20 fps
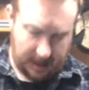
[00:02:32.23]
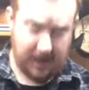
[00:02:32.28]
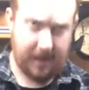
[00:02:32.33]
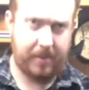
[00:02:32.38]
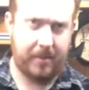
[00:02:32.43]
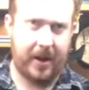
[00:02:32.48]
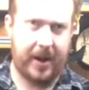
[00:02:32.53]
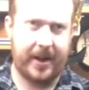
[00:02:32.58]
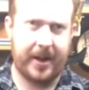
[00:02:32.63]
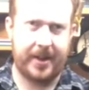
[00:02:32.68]

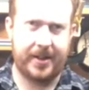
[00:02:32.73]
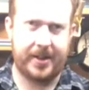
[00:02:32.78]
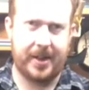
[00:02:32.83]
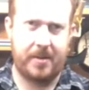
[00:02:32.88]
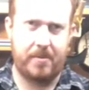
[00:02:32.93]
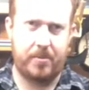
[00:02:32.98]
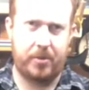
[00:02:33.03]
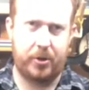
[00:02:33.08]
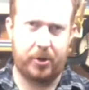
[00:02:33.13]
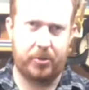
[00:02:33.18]
Mine has
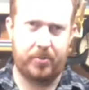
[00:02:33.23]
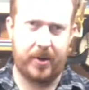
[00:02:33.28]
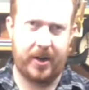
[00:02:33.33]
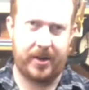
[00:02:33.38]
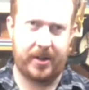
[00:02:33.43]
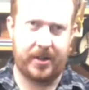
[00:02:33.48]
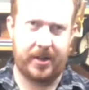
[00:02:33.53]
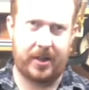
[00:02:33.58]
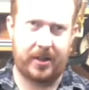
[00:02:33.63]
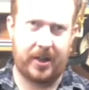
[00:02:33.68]
a push
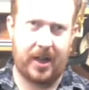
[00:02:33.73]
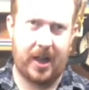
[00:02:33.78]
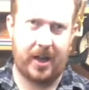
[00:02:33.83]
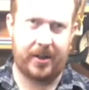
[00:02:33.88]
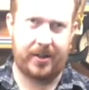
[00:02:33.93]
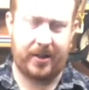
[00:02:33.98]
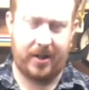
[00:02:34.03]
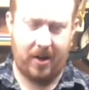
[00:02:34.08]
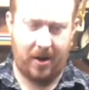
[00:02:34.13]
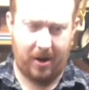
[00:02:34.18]
button to
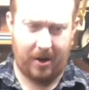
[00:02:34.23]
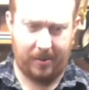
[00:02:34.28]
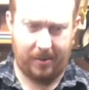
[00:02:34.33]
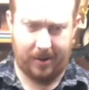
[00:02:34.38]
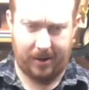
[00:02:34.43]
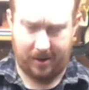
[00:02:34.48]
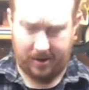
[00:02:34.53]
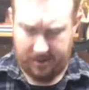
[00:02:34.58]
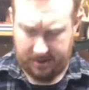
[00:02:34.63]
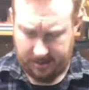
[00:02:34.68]
lock the
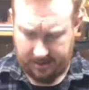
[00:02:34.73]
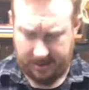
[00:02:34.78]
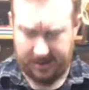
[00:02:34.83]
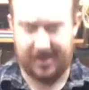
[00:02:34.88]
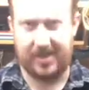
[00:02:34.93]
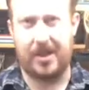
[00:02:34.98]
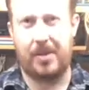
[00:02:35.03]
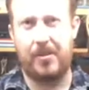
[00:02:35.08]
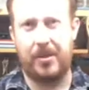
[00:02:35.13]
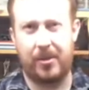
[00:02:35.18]
arbor.
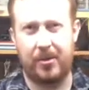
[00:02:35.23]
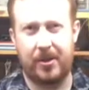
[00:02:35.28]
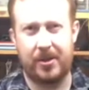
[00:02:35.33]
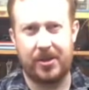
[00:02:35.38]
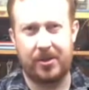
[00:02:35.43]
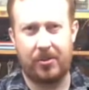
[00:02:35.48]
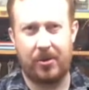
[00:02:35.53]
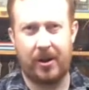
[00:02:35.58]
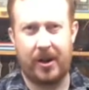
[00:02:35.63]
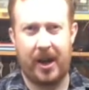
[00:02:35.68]
Some of the
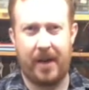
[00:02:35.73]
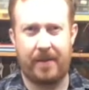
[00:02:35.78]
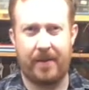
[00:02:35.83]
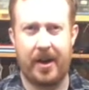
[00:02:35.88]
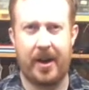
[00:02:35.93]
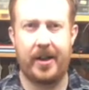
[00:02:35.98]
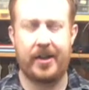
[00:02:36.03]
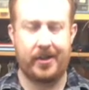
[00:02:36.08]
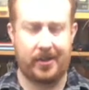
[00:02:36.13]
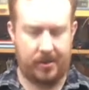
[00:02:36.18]
ones at work have
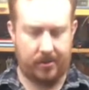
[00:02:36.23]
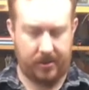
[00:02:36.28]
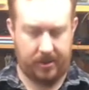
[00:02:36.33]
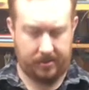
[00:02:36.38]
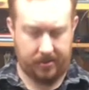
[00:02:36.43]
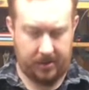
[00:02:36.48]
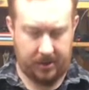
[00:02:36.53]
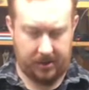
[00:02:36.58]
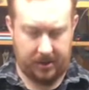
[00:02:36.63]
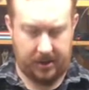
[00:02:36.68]
that, and some of
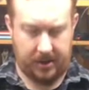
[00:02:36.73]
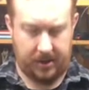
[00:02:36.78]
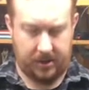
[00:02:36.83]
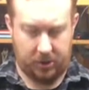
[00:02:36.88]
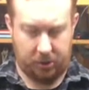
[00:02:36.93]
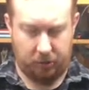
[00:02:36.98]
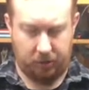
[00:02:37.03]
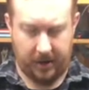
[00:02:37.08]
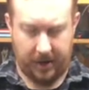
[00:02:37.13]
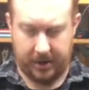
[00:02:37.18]
them you need
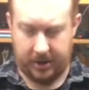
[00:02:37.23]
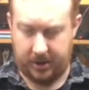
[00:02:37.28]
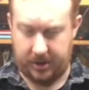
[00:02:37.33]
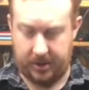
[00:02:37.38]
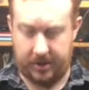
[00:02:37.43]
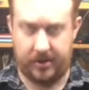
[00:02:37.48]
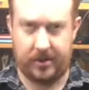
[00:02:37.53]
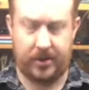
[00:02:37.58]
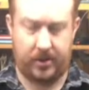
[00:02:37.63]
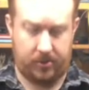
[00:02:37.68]
2
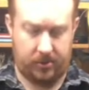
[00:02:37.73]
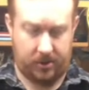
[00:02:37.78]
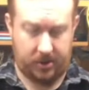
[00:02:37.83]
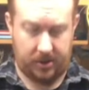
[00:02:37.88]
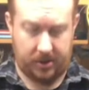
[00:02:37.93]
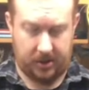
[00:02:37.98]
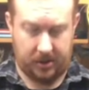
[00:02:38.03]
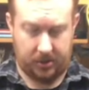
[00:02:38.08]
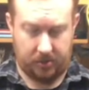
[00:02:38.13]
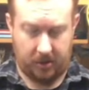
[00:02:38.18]
wrenches. This one
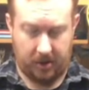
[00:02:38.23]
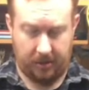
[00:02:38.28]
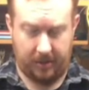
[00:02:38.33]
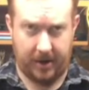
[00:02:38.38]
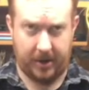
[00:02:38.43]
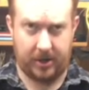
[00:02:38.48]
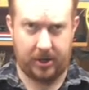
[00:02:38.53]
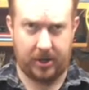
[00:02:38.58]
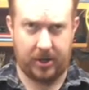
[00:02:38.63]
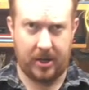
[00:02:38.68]
just needs 1
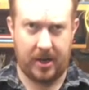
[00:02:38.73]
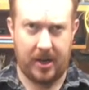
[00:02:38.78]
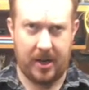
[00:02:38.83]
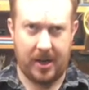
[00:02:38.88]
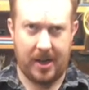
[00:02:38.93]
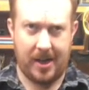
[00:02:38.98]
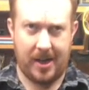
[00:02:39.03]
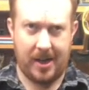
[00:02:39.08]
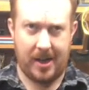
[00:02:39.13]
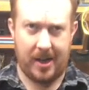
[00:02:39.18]
wrench,
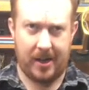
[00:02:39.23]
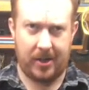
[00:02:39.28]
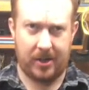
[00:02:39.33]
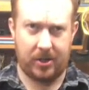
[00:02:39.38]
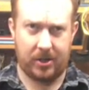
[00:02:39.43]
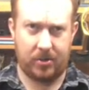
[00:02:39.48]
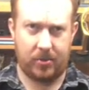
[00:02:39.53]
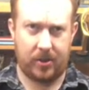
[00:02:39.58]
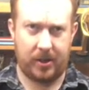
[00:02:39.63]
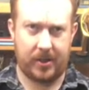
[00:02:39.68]
and you
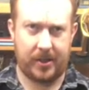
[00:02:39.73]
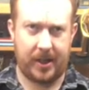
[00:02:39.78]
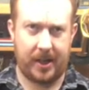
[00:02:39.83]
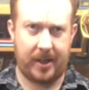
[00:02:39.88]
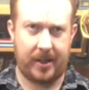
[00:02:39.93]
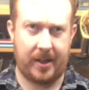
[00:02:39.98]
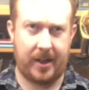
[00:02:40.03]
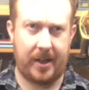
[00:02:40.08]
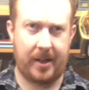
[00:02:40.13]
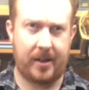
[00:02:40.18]
just want to
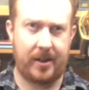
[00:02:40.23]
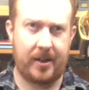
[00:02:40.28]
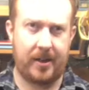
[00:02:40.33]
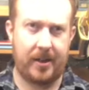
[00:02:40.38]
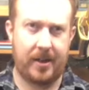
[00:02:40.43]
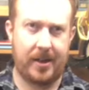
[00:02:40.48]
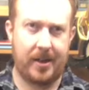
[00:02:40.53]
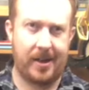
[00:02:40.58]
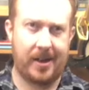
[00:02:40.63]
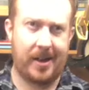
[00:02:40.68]
tighten that
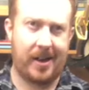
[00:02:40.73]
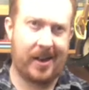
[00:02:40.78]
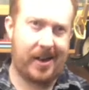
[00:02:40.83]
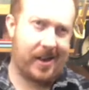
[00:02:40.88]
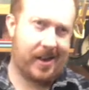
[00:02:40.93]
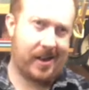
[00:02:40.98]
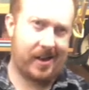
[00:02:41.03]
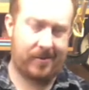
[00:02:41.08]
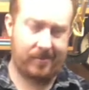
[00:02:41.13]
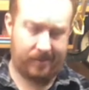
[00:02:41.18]

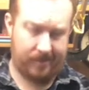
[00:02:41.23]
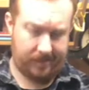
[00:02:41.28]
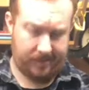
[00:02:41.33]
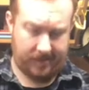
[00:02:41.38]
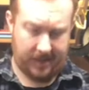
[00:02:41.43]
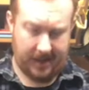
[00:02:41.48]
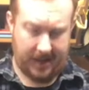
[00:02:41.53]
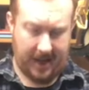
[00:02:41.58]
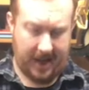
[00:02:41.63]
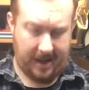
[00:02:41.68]

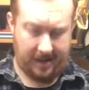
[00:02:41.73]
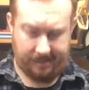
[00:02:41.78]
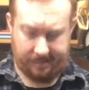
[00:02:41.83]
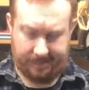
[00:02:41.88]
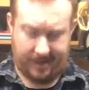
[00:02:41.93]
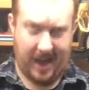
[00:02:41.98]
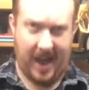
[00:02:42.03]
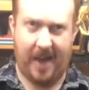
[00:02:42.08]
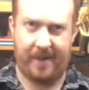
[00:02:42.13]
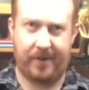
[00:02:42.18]
like a
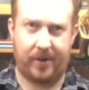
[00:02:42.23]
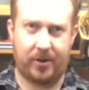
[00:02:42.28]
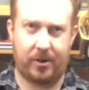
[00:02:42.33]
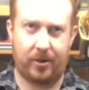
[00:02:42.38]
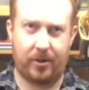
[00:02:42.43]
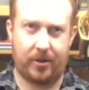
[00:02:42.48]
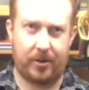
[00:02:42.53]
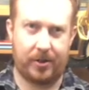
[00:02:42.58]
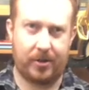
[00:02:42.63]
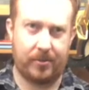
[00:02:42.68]
1/2
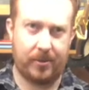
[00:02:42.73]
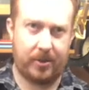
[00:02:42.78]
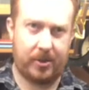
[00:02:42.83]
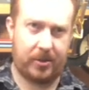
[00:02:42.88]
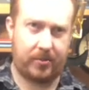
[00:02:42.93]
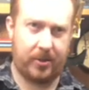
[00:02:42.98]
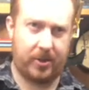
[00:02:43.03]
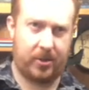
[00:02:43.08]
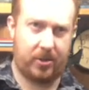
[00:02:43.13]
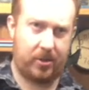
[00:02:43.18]
turn or something.
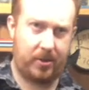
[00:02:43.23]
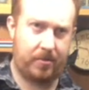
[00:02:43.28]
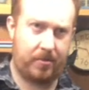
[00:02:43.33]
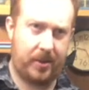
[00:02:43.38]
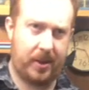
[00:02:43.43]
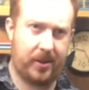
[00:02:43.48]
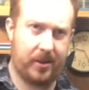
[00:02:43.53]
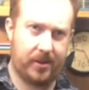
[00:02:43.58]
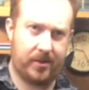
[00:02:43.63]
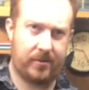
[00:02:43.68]
Just make sure the
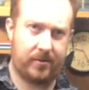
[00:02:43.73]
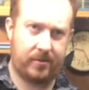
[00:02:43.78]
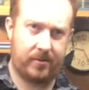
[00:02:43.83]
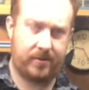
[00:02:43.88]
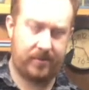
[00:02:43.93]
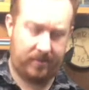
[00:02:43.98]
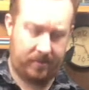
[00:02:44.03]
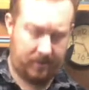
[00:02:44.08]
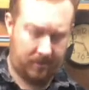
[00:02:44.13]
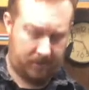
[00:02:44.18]
bit doesn't
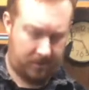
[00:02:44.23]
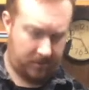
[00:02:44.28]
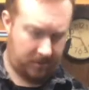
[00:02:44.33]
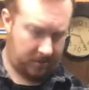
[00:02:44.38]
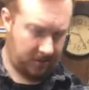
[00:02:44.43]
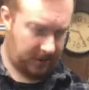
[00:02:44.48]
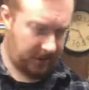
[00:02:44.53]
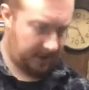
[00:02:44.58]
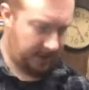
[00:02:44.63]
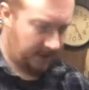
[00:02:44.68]

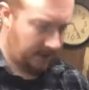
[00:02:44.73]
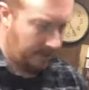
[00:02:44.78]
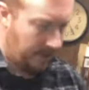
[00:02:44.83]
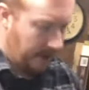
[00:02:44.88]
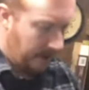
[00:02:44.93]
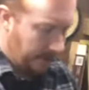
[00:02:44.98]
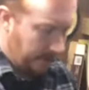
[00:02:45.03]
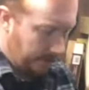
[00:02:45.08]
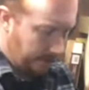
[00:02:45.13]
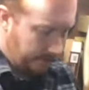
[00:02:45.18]
come
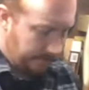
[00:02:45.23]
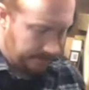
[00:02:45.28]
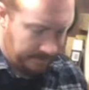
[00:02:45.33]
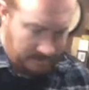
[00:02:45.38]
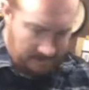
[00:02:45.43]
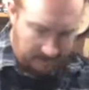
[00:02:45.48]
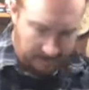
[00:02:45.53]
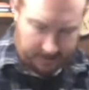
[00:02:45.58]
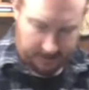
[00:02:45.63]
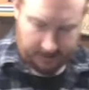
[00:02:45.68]
out of
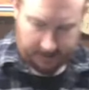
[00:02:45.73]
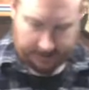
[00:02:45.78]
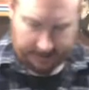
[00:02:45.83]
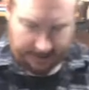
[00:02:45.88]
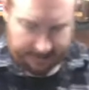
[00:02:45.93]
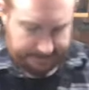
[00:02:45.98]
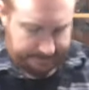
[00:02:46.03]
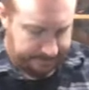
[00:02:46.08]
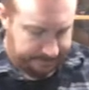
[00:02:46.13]
it. Okay.